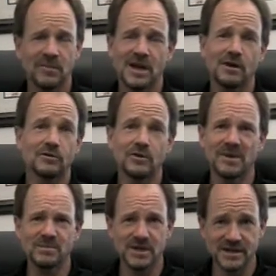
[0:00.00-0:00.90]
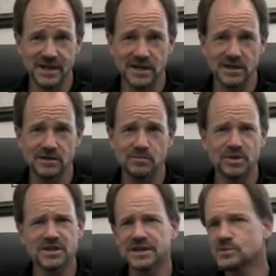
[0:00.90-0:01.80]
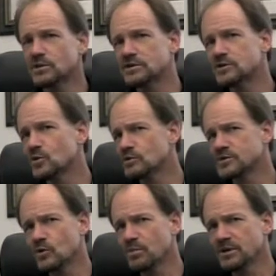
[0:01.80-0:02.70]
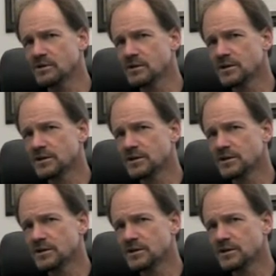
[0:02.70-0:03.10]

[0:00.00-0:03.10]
I don't know, it might be a dead end, but guess what? The door's open,